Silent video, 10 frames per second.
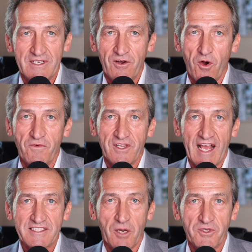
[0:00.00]
Over the
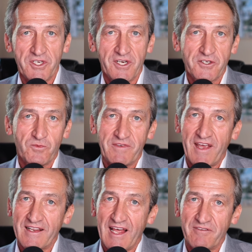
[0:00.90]
last couple of years, we've
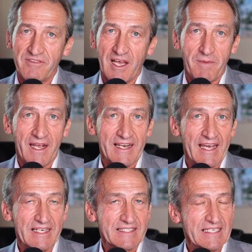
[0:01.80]
had a lot of
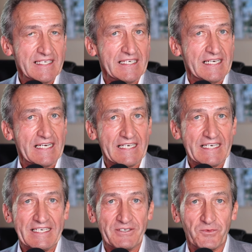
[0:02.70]
fly-by-night
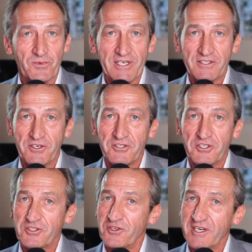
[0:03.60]
realtors
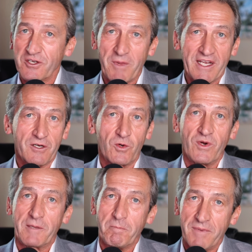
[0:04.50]
just looking to make a
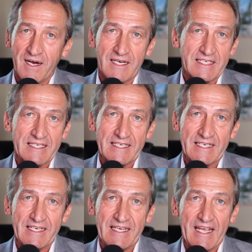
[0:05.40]
quick buck.
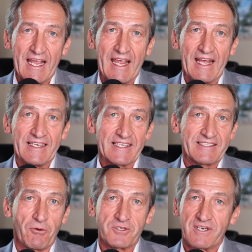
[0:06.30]
And yes,
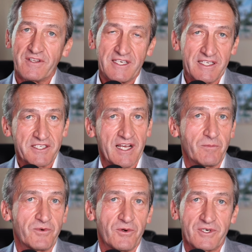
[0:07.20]
those are the
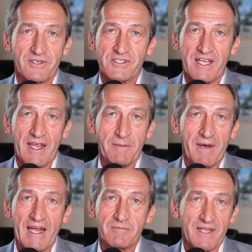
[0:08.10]
discount brokers, and
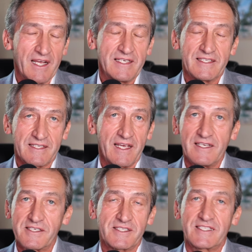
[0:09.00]
bottom line is they
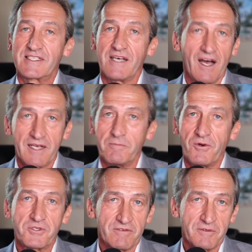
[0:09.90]
suck.
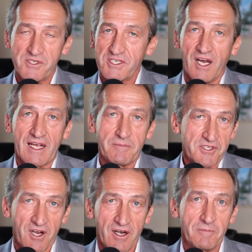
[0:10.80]
Most of them suck. I'm
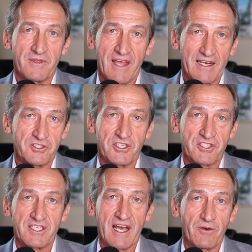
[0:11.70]
sorry, but that is just
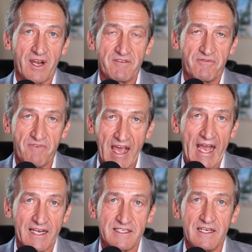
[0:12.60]
a downright
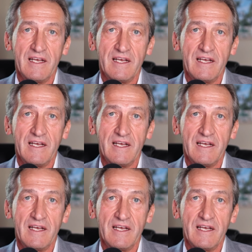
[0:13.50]
fact.